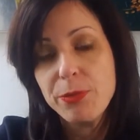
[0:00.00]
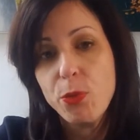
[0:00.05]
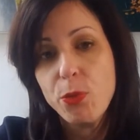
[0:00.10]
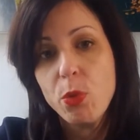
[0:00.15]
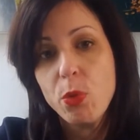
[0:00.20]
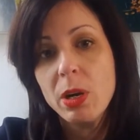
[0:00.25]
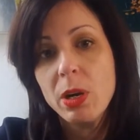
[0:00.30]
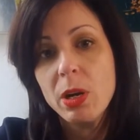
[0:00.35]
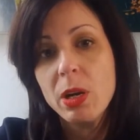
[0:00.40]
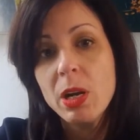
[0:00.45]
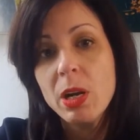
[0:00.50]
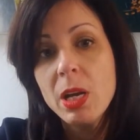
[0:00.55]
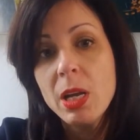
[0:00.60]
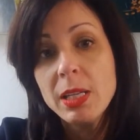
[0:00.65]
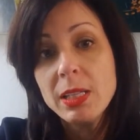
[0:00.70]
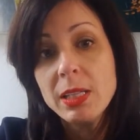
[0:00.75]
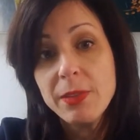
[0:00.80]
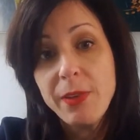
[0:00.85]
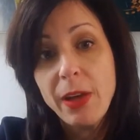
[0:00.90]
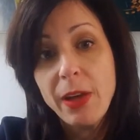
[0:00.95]
for
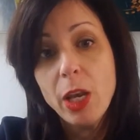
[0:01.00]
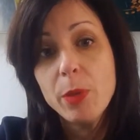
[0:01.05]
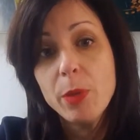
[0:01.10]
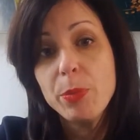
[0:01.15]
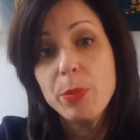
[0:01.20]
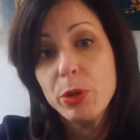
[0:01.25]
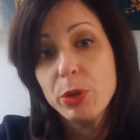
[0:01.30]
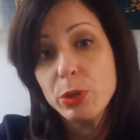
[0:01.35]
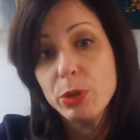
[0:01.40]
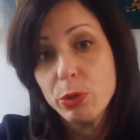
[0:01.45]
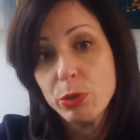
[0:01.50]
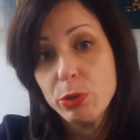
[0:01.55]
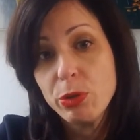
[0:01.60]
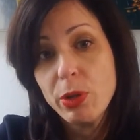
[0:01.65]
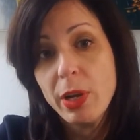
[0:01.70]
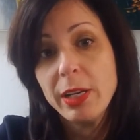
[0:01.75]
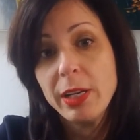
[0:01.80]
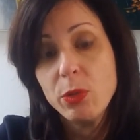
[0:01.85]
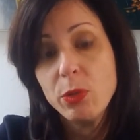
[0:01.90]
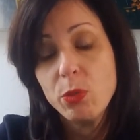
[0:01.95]
developers who are
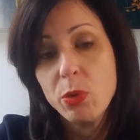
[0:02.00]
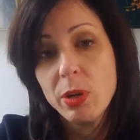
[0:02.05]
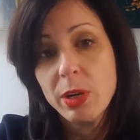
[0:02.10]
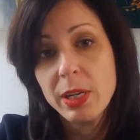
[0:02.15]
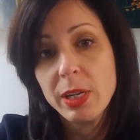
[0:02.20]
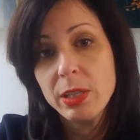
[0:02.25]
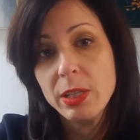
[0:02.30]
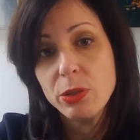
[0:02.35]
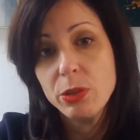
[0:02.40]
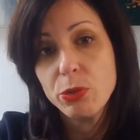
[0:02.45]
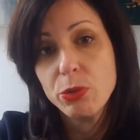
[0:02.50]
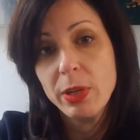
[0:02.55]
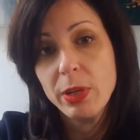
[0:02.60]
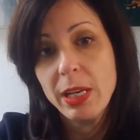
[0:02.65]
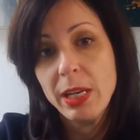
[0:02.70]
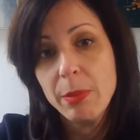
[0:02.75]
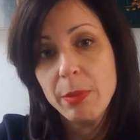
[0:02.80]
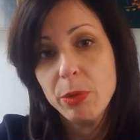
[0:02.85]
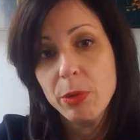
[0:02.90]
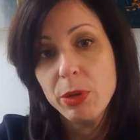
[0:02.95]
trying to work in
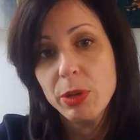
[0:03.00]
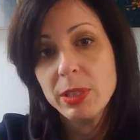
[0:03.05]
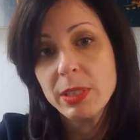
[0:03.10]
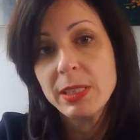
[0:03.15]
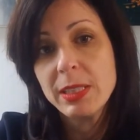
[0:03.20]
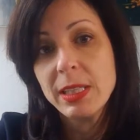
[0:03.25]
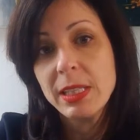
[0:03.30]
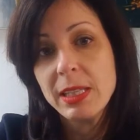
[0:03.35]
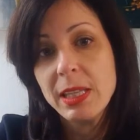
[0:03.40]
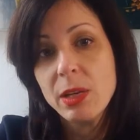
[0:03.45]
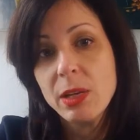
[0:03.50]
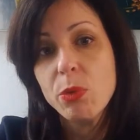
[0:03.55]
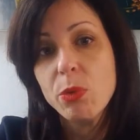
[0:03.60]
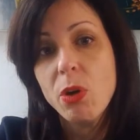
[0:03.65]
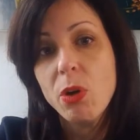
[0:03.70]
Detroit neighborhoods because I think